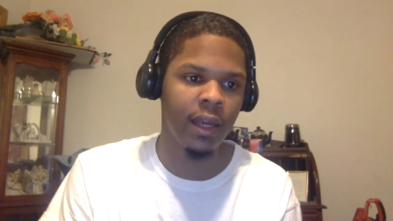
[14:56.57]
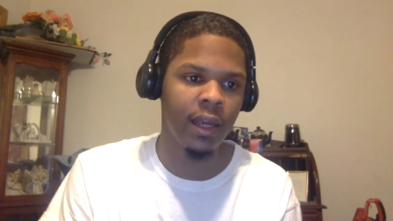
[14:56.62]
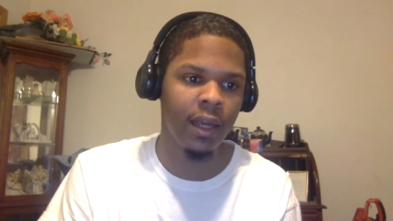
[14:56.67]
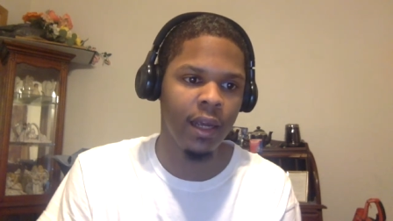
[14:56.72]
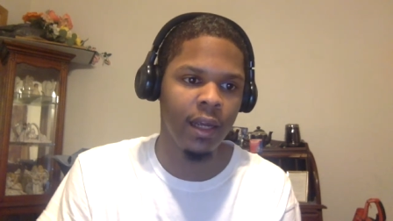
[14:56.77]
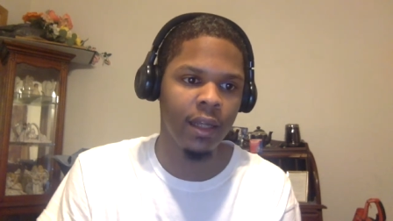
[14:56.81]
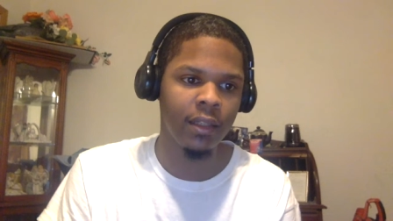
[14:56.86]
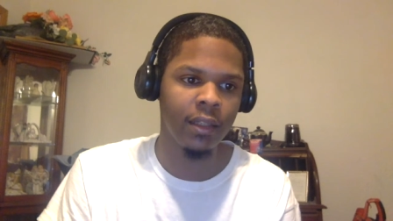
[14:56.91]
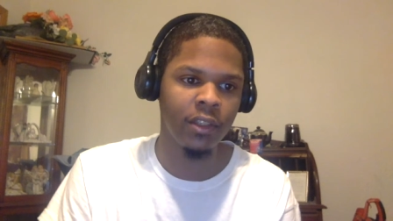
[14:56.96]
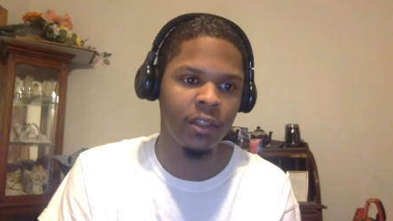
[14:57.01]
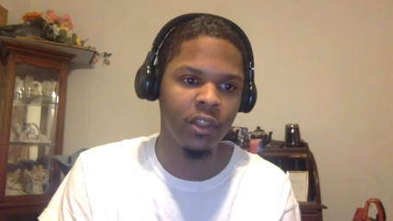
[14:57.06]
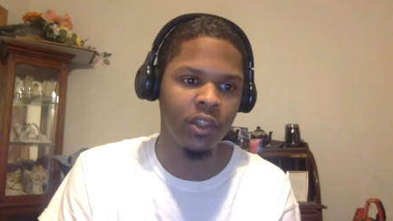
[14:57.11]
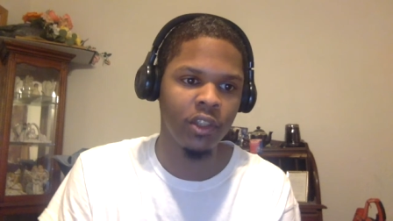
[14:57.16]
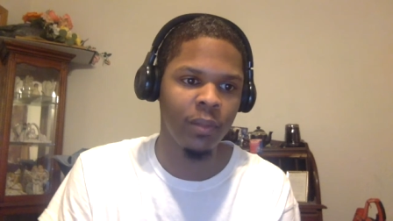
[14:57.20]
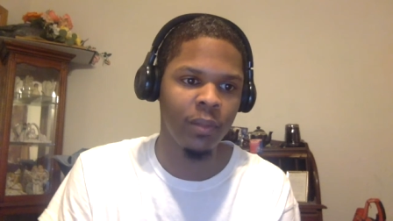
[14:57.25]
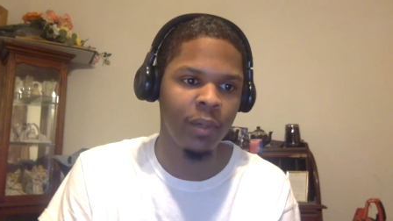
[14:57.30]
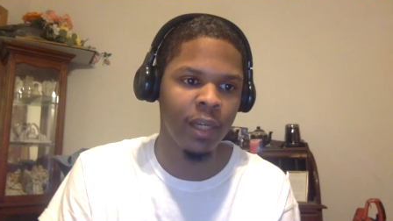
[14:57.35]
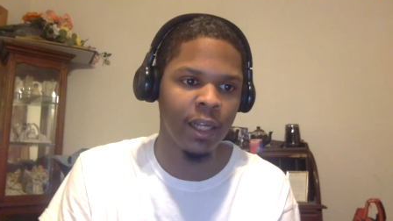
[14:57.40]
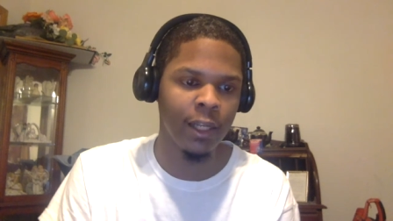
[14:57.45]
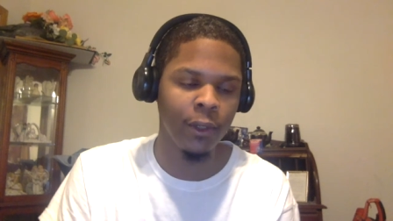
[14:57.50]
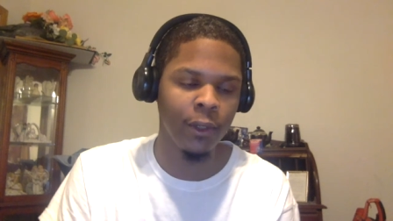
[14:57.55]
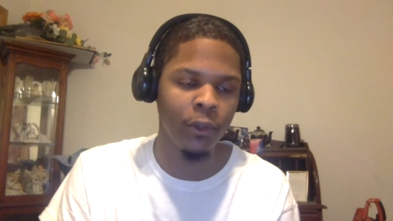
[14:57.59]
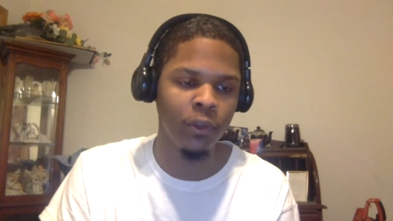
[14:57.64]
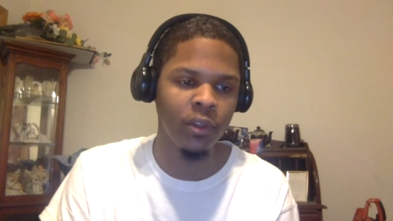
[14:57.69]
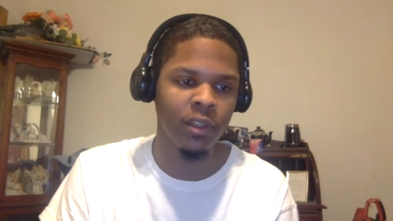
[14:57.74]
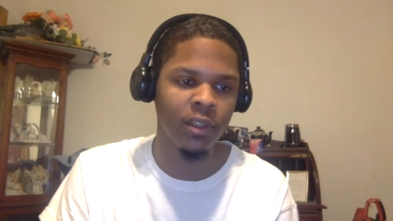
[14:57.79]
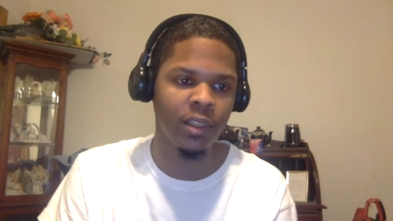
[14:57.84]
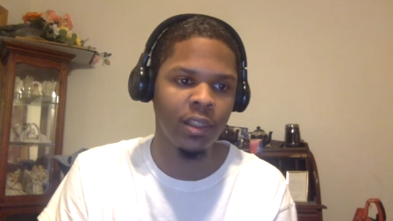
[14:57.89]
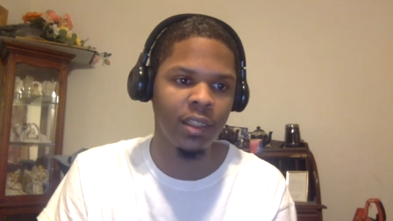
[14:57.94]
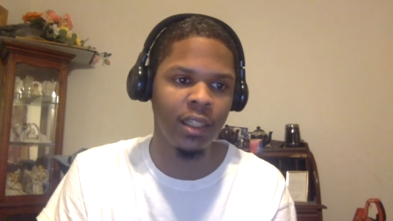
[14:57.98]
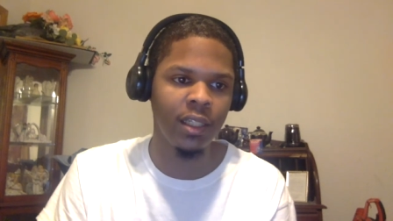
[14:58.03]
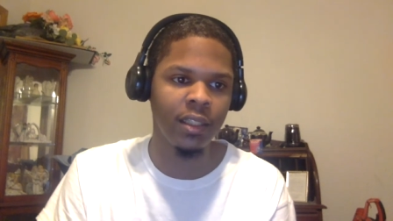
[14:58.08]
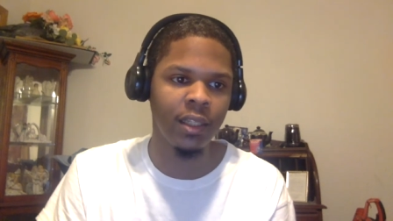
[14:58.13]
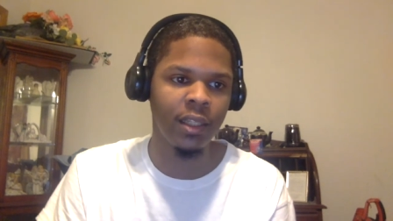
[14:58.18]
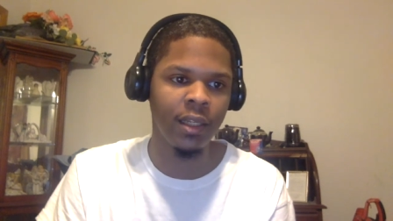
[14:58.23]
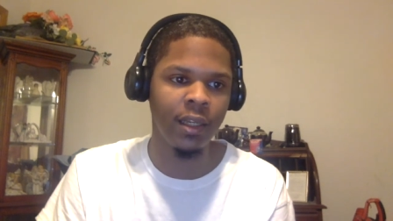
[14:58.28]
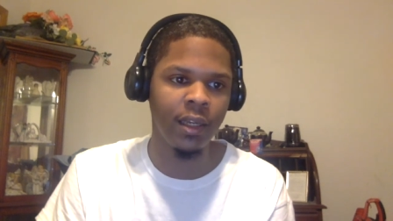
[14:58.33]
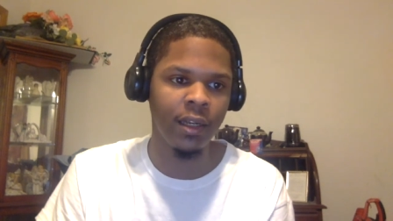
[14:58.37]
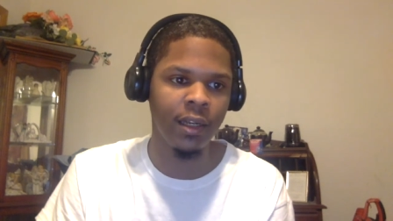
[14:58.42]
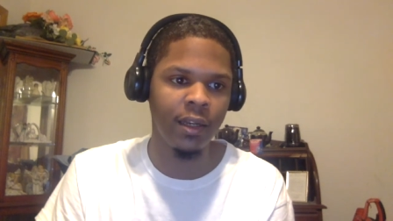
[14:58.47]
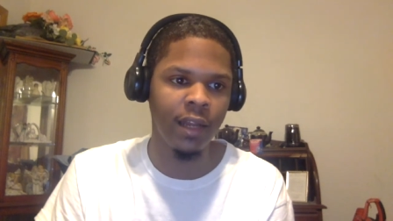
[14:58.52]
Uh, this should be a losing season,
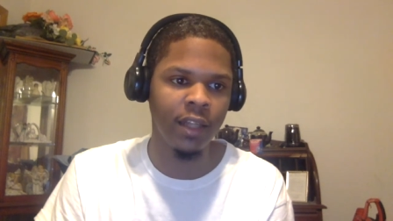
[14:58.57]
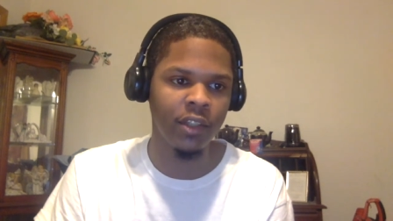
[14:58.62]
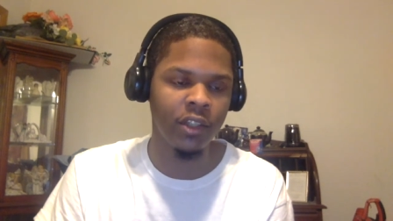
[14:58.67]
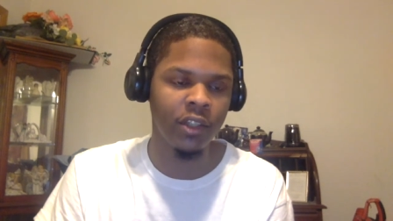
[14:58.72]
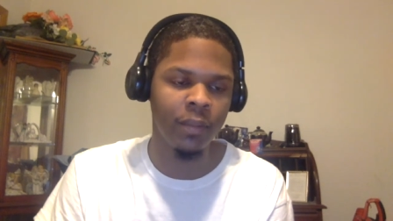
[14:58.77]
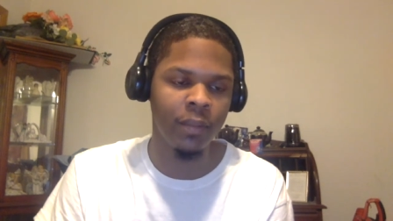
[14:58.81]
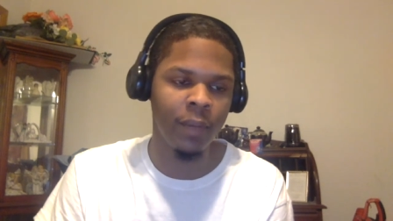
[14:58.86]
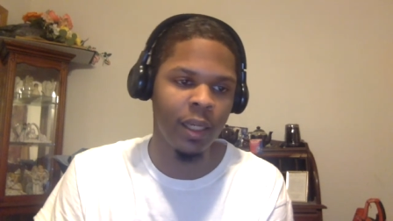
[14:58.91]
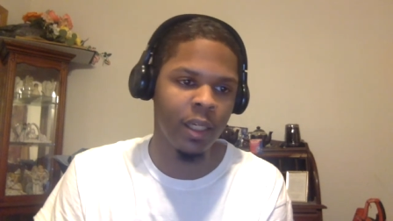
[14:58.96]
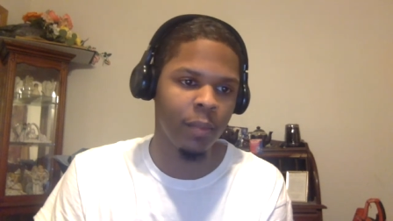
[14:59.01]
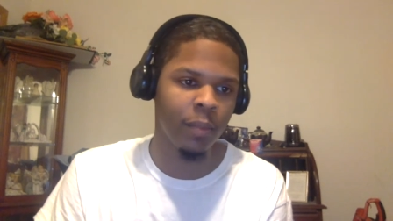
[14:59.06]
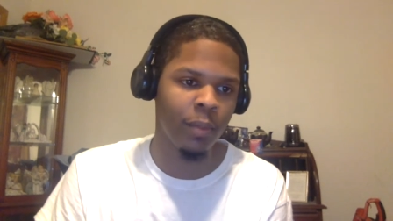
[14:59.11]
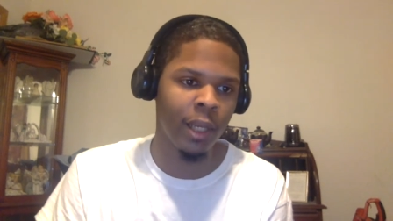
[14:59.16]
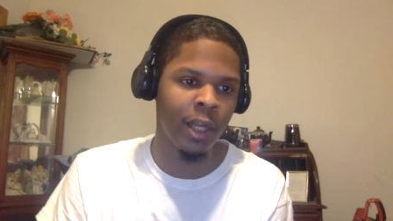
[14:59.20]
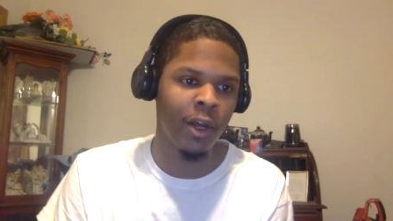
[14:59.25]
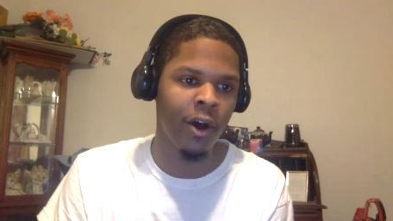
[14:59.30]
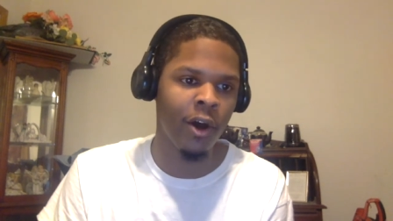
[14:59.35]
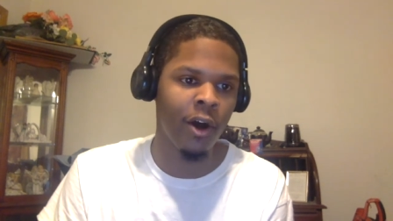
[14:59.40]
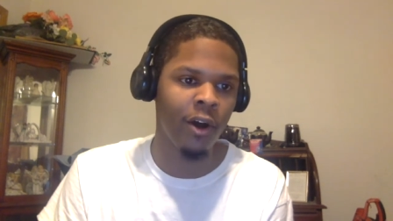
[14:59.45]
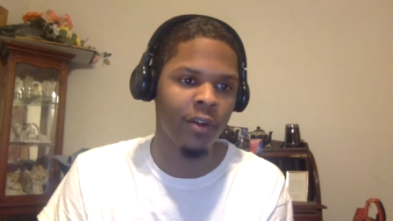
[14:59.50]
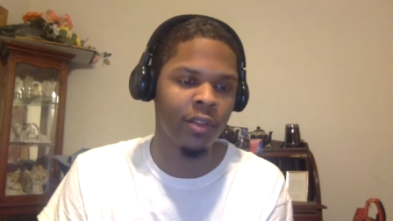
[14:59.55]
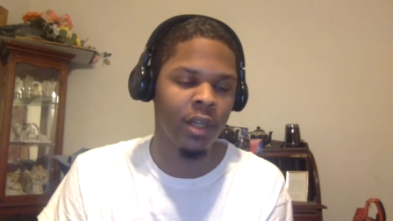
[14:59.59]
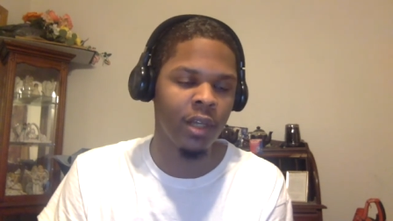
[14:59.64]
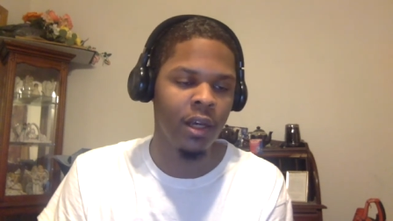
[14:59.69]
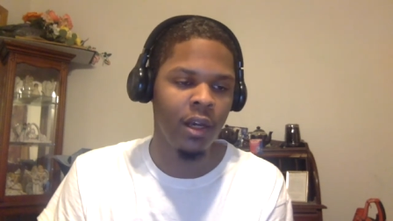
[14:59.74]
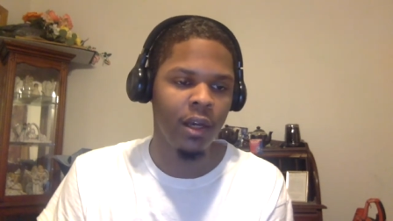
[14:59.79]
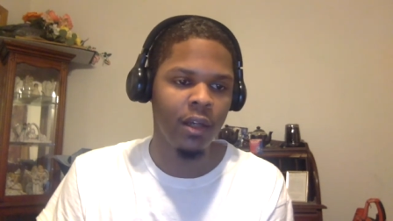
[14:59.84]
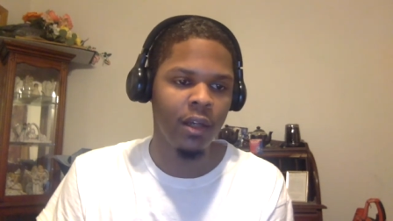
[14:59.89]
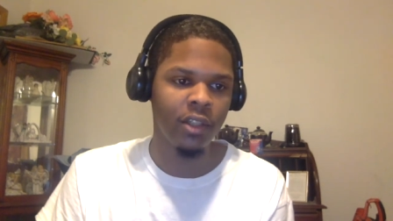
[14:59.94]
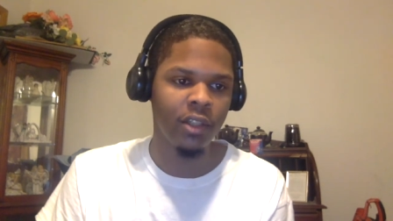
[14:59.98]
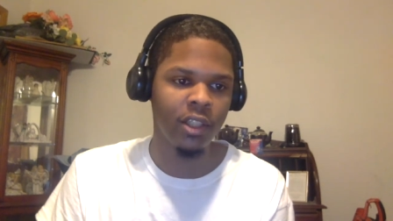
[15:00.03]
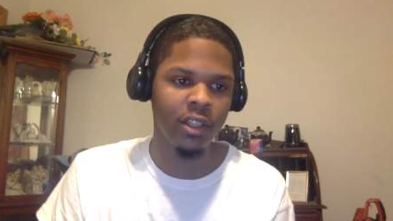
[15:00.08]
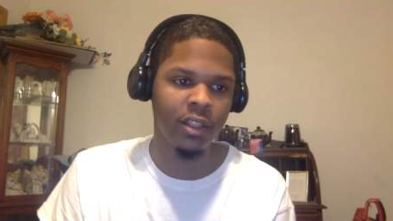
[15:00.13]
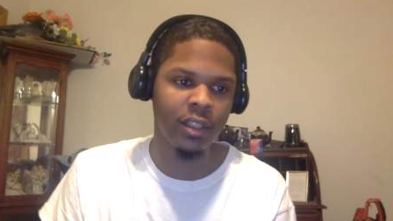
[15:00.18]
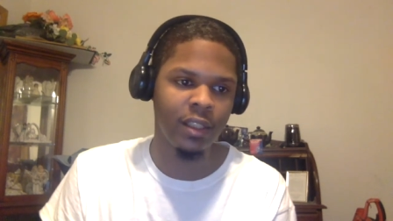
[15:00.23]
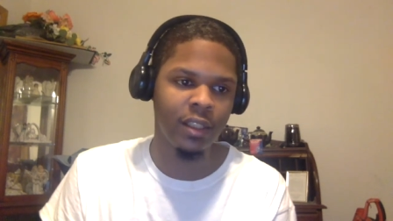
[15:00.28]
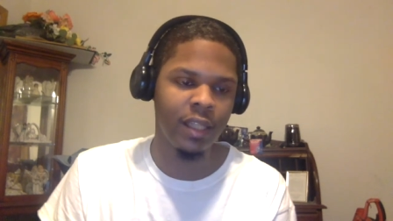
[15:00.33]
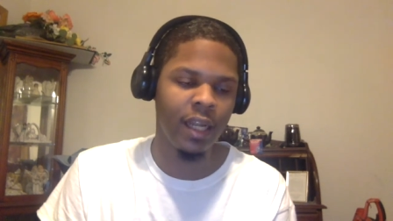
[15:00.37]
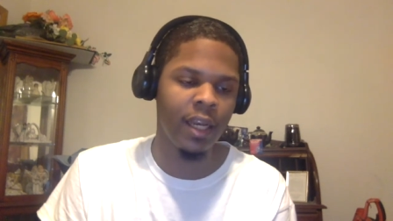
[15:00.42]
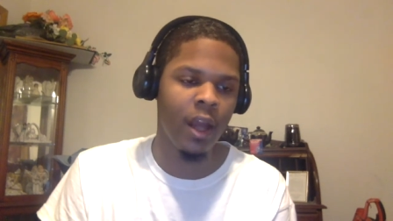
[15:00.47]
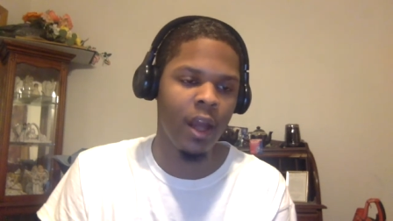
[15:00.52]
and they should make the playoffs just
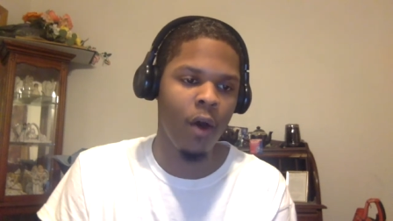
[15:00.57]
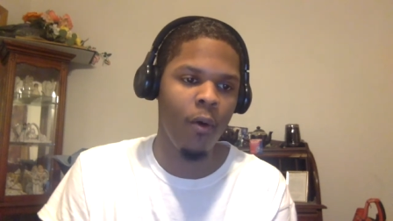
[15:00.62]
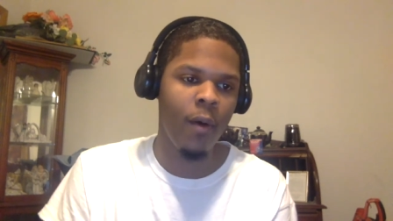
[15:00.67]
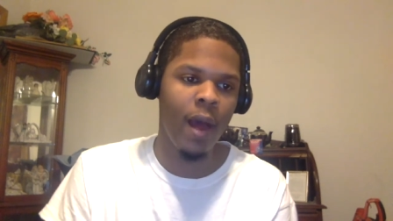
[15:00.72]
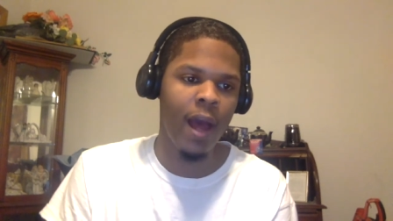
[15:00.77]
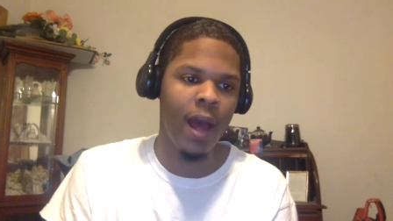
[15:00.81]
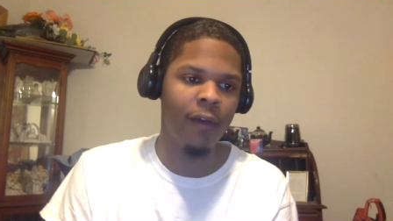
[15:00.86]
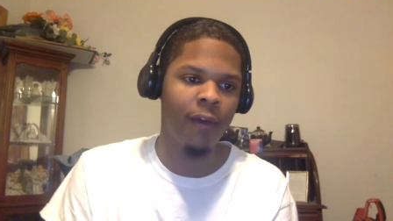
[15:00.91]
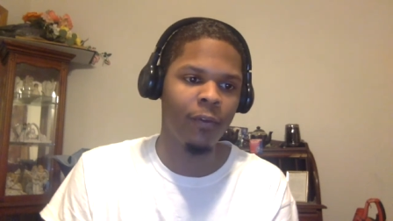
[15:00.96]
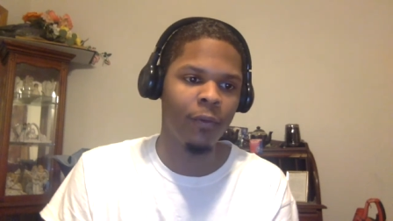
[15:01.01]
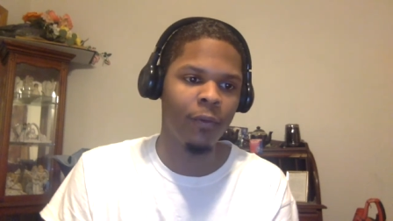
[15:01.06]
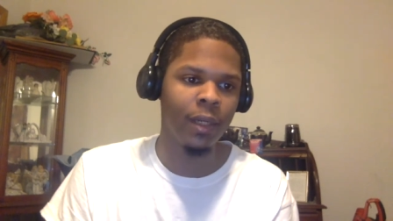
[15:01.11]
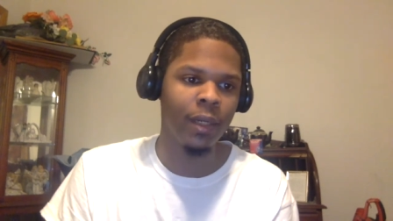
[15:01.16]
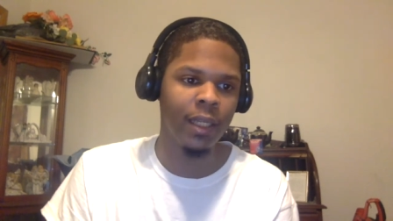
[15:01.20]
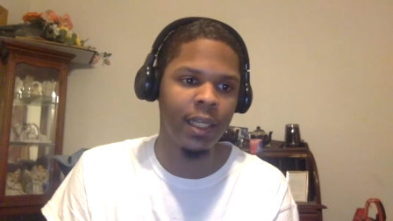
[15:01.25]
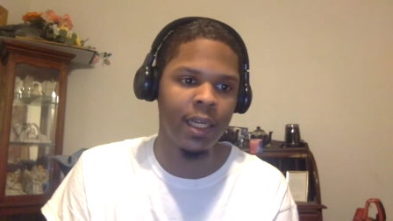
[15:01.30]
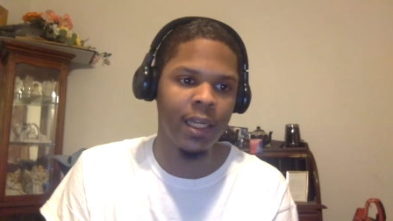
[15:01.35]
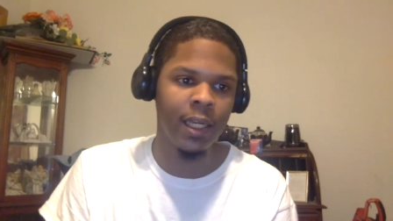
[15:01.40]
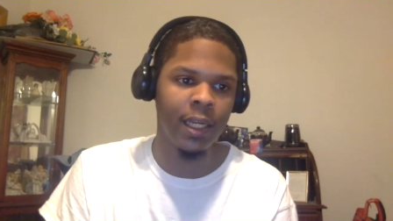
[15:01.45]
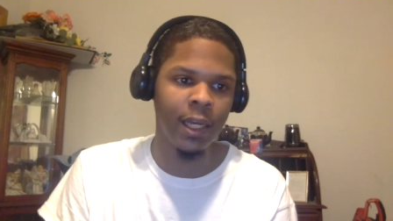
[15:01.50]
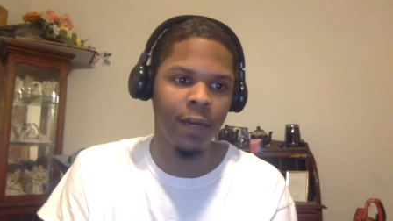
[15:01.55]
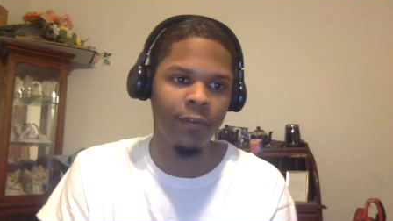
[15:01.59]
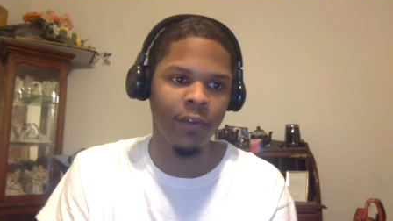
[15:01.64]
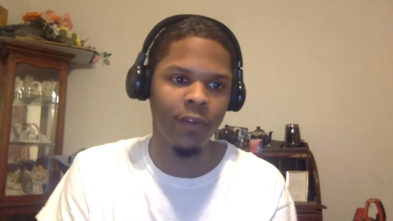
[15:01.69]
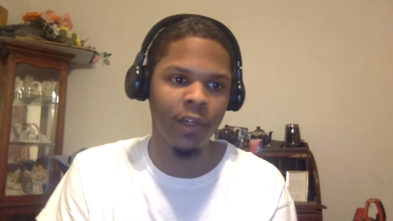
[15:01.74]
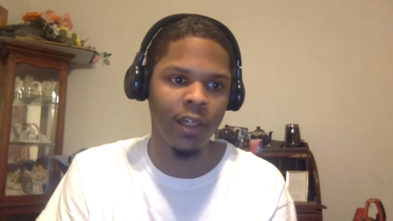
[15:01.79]
because they don't have really enough to